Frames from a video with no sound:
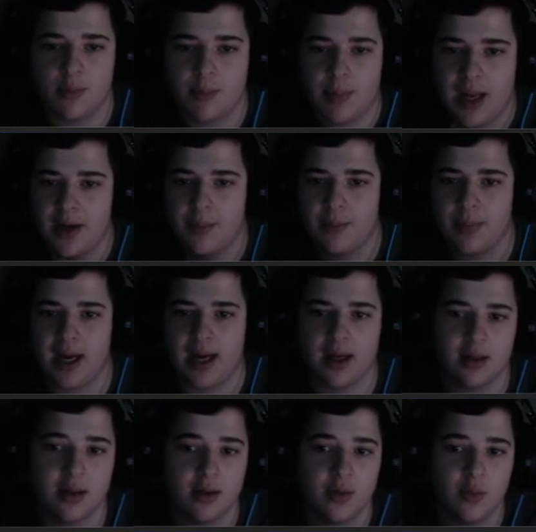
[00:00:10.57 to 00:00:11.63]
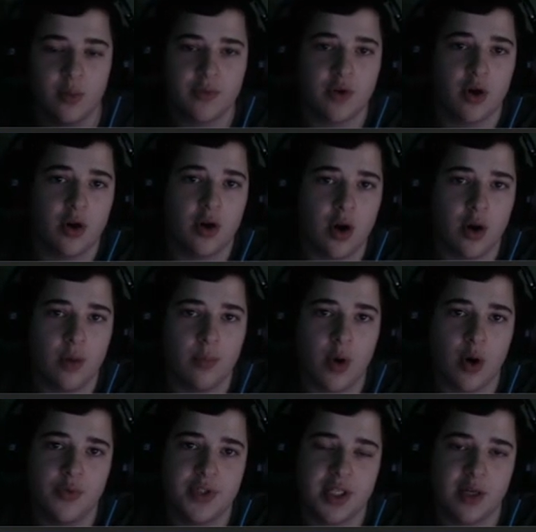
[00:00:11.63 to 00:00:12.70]
Plan and Pack. We've got
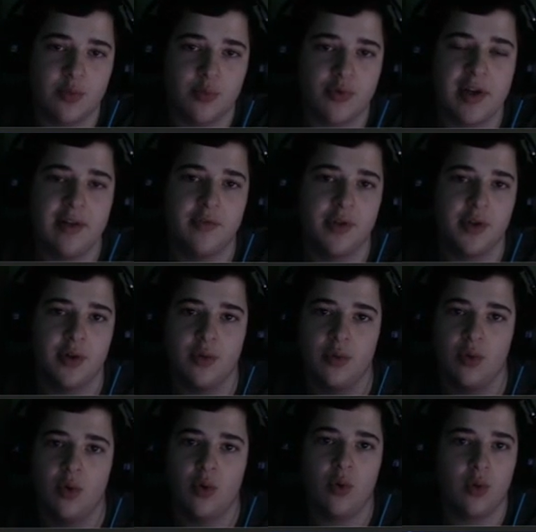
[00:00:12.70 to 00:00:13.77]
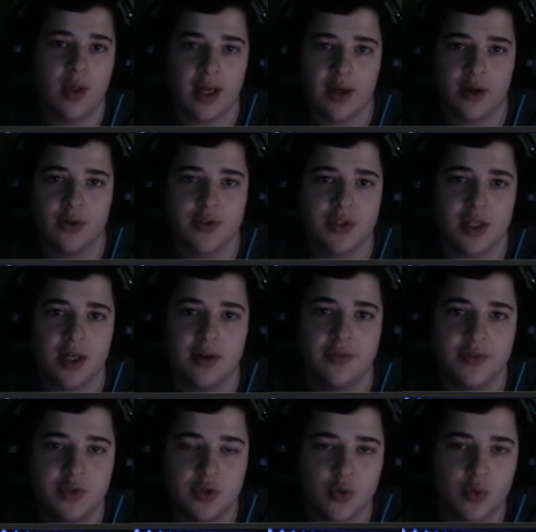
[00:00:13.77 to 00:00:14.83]
OTL Preview, all that good
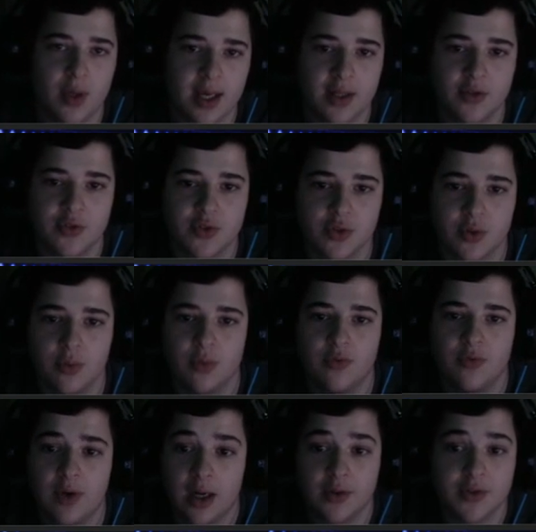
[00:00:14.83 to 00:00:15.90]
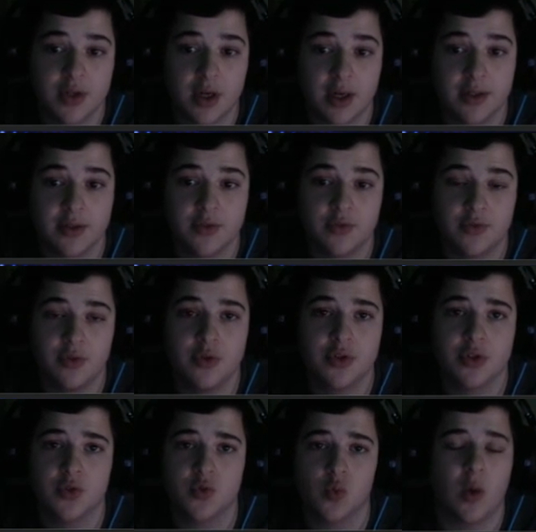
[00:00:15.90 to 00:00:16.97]
stuff to get into. Valentine's
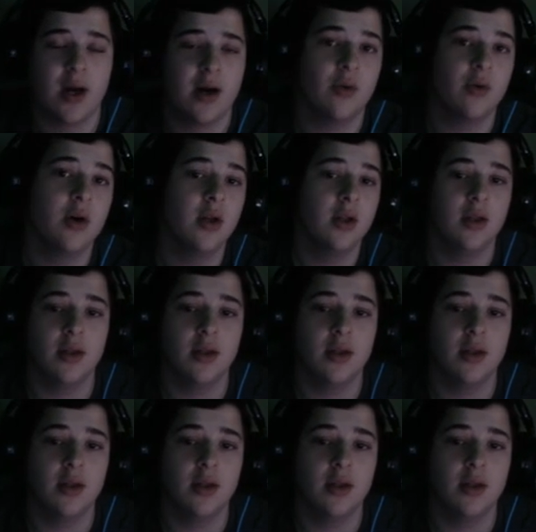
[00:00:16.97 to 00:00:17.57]
Fusion as well.